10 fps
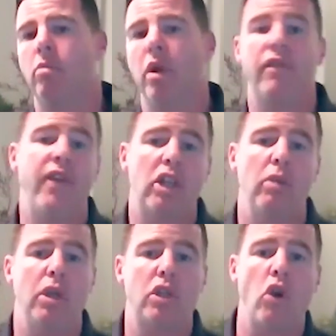Affected
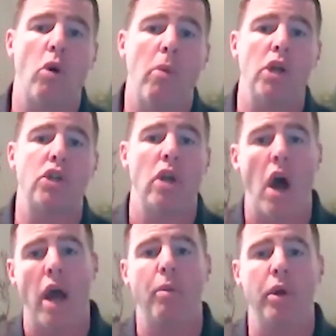me so much,
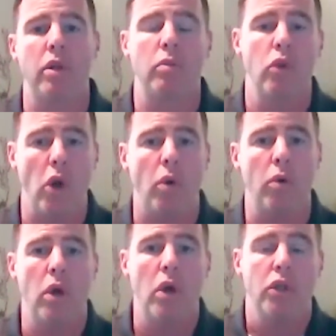I would,
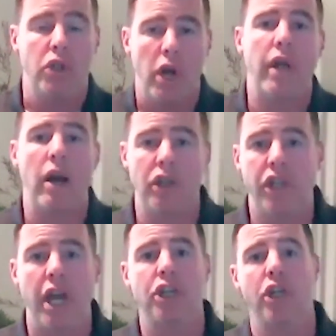tear down a
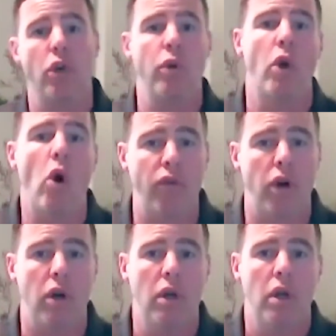section and do it
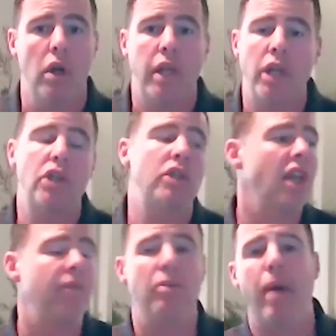over. That just
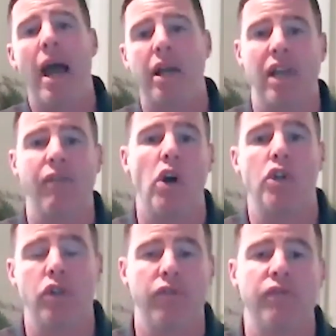set me back
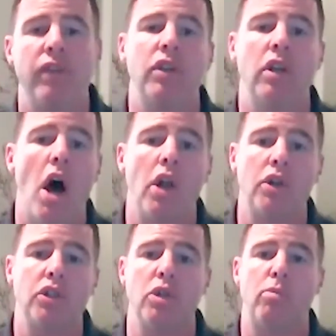
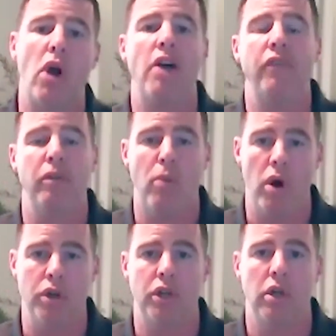$750 in the profit
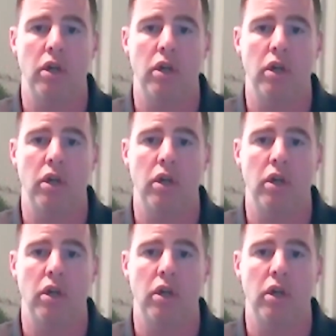margin.